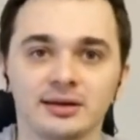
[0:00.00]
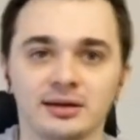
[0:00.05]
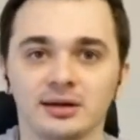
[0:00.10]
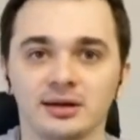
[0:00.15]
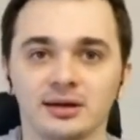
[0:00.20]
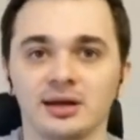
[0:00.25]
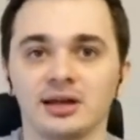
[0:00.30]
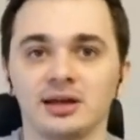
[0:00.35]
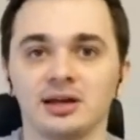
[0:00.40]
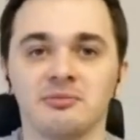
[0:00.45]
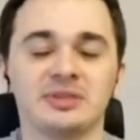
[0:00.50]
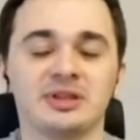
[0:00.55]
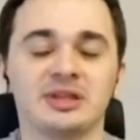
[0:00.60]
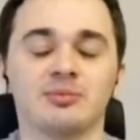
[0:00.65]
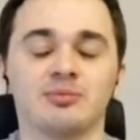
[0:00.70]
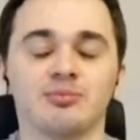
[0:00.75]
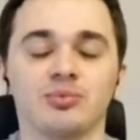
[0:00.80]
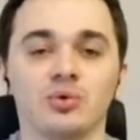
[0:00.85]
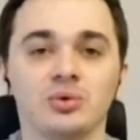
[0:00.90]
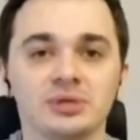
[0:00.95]
because
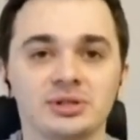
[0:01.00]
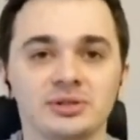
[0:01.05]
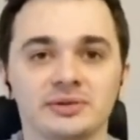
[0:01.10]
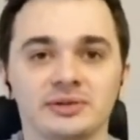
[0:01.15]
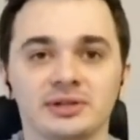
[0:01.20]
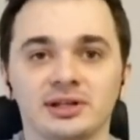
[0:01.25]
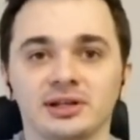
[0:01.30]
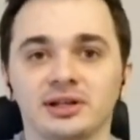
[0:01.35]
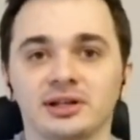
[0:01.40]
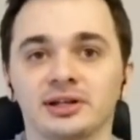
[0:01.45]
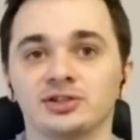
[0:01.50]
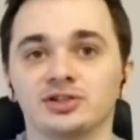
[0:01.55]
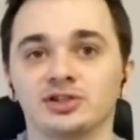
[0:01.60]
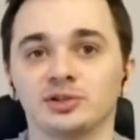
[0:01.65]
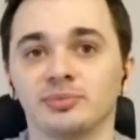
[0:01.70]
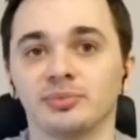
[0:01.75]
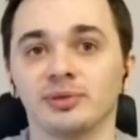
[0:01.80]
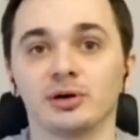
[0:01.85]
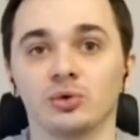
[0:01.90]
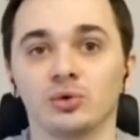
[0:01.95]
all this
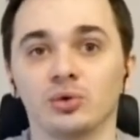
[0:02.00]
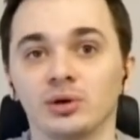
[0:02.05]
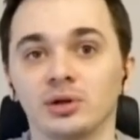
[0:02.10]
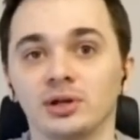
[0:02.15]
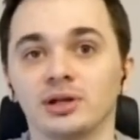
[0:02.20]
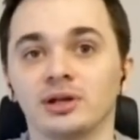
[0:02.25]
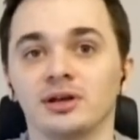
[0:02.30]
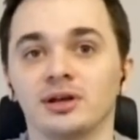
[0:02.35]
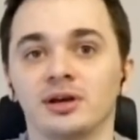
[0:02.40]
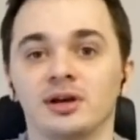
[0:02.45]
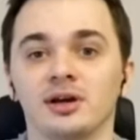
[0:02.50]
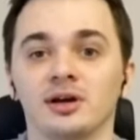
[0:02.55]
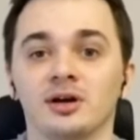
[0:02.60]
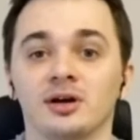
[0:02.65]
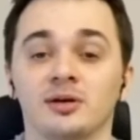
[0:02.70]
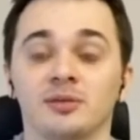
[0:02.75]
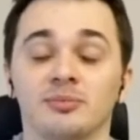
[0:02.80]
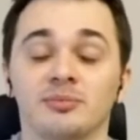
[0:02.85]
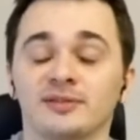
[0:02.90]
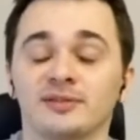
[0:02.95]
authentication
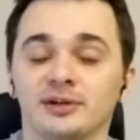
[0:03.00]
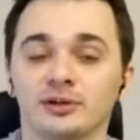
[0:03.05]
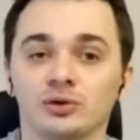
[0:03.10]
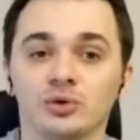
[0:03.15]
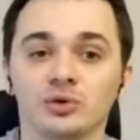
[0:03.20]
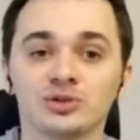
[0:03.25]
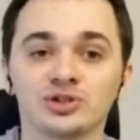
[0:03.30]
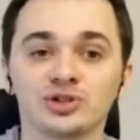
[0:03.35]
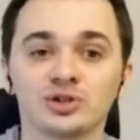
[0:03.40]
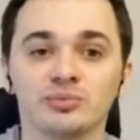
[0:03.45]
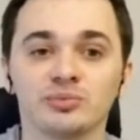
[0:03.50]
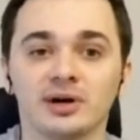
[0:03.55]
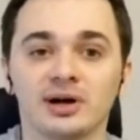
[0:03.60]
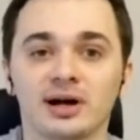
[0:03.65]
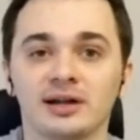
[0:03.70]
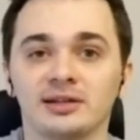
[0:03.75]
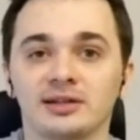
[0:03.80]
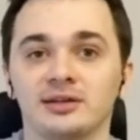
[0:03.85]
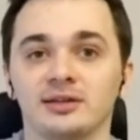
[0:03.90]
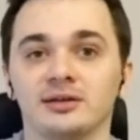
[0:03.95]
data,
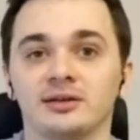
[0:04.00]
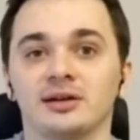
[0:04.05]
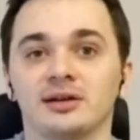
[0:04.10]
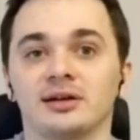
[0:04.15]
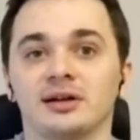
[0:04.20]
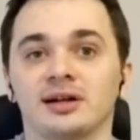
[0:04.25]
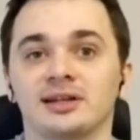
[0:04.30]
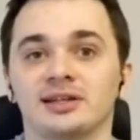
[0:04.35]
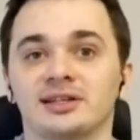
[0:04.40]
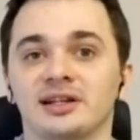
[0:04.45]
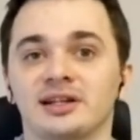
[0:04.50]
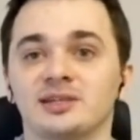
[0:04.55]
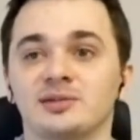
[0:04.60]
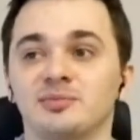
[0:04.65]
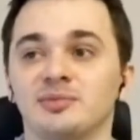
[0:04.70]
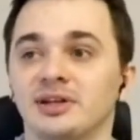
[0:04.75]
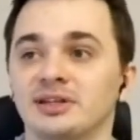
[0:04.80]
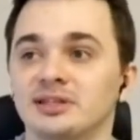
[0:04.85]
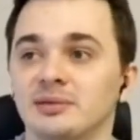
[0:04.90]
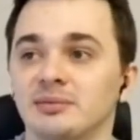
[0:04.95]
usernames, password
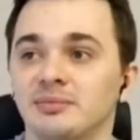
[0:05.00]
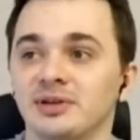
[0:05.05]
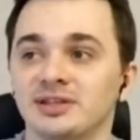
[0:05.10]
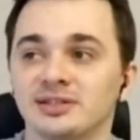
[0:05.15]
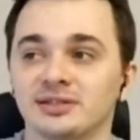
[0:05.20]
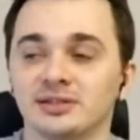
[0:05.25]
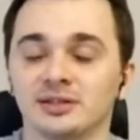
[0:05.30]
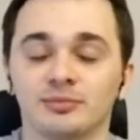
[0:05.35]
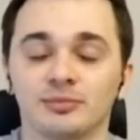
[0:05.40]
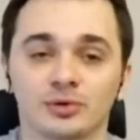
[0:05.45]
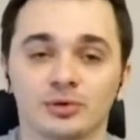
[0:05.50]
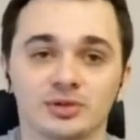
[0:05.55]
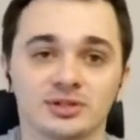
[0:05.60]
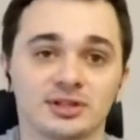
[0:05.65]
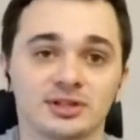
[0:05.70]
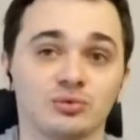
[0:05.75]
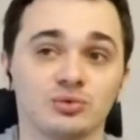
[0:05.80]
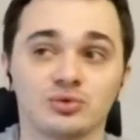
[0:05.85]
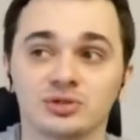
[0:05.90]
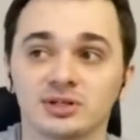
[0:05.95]
hashes,
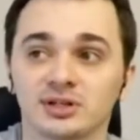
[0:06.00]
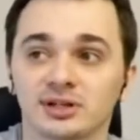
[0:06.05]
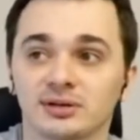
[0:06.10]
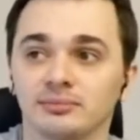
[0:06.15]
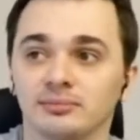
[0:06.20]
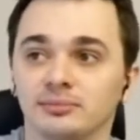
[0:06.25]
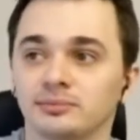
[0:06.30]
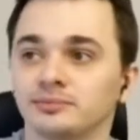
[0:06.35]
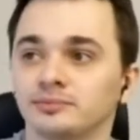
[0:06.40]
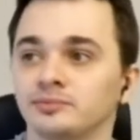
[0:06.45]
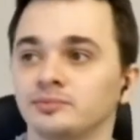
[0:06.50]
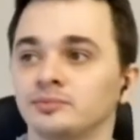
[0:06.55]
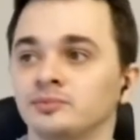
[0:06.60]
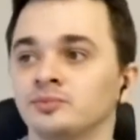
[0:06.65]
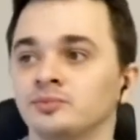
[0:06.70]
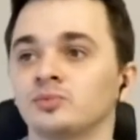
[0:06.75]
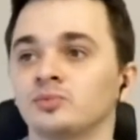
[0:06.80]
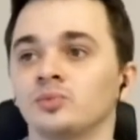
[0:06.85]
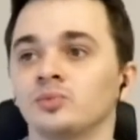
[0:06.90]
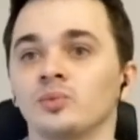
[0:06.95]
access
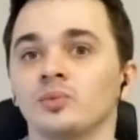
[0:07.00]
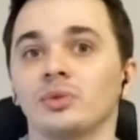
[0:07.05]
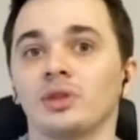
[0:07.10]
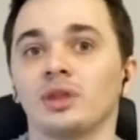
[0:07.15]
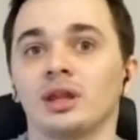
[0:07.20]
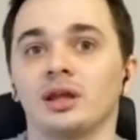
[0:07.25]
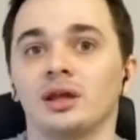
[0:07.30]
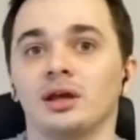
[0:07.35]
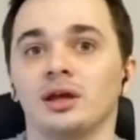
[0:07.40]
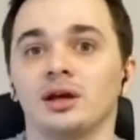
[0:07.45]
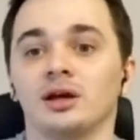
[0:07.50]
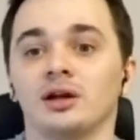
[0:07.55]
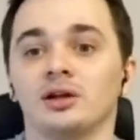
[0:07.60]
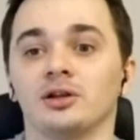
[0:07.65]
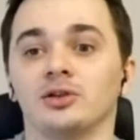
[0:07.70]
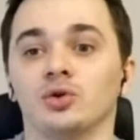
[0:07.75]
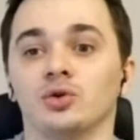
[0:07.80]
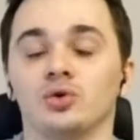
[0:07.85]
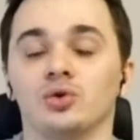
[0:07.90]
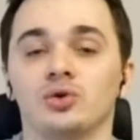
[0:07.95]
rights, they were all
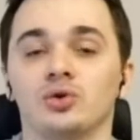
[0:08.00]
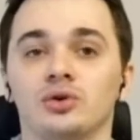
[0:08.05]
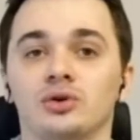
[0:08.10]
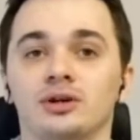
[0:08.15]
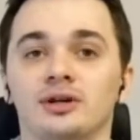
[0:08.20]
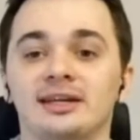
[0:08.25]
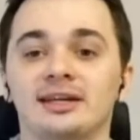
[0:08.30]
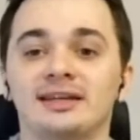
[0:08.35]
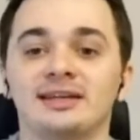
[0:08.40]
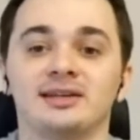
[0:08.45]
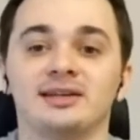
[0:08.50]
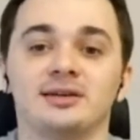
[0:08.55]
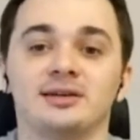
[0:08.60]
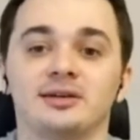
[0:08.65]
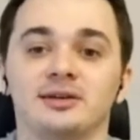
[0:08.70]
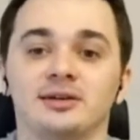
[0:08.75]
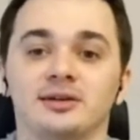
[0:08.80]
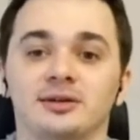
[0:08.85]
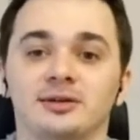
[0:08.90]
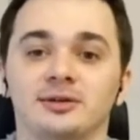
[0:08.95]
rewritten.
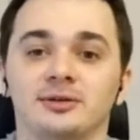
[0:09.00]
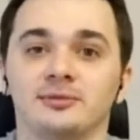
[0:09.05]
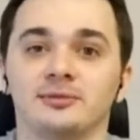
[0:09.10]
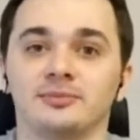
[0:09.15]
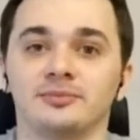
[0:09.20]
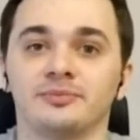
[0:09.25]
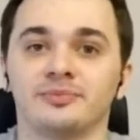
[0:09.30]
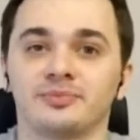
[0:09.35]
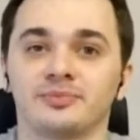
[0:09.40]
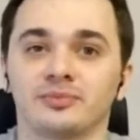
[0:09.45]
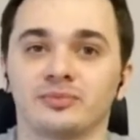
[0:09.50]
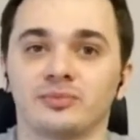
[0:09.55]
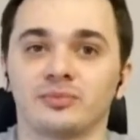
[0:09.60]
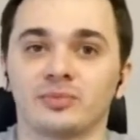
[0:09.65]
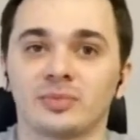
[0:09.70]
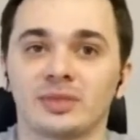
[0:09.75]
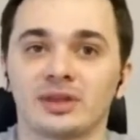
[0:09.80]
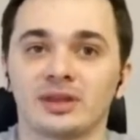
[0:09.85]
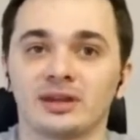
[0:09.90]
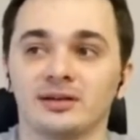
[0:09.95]

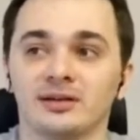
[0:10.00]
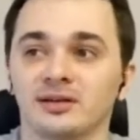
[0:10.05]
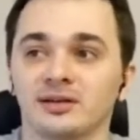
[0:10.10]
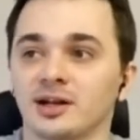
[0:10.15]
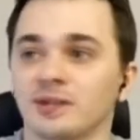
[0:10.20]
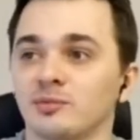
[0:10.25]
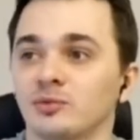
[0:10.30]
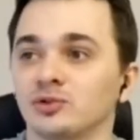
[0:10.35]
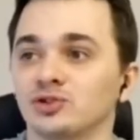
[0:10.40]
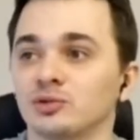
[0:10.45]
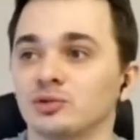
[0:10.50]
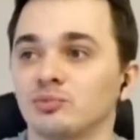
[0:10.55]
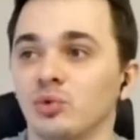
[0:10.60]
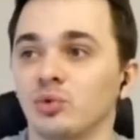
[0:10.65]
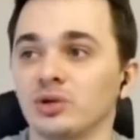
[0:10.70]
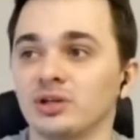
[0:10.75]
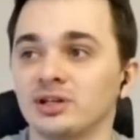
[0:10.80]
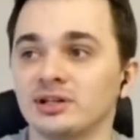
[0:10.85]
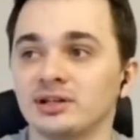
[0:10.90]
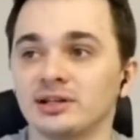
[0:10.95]
We had trash
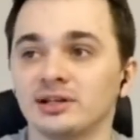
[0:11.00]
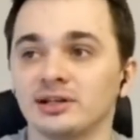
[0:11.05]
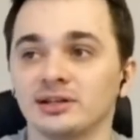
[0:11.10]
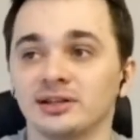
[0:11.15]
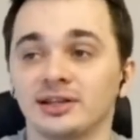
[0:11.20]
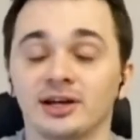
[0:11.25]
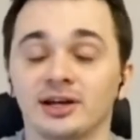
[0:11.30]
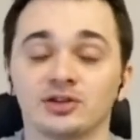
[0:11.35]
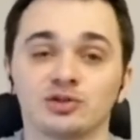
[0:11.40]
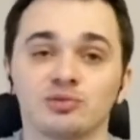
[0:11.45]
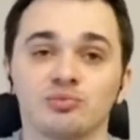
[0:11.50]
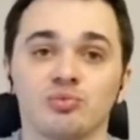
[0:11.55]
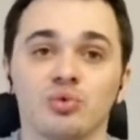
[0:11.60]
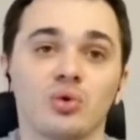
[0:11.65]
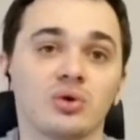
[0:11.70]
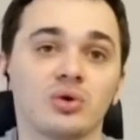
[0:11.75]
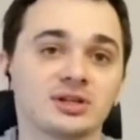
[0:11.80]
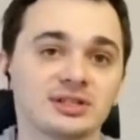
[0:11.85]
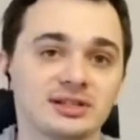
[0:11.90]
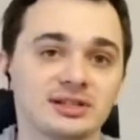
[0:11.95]
written over them.